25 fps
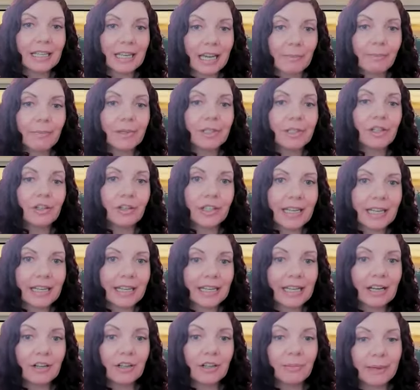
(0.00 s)
waking up and
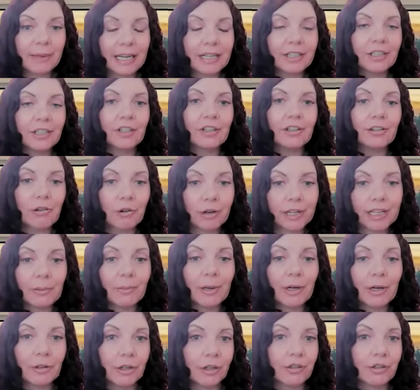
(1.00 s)
you're getting out of bed and you're
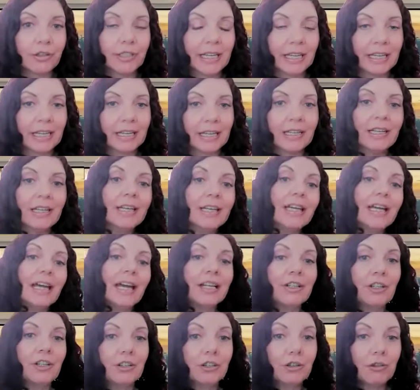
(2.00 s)
going about your day
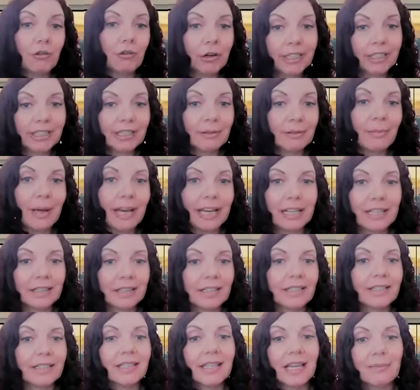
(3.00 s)
and you're going to
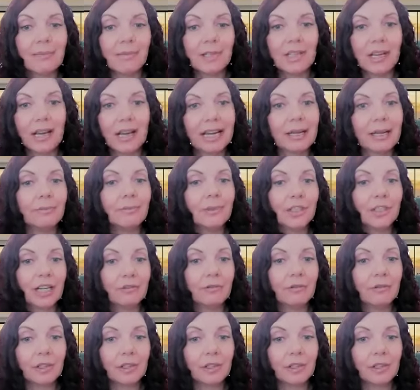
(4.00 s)
bed at the same time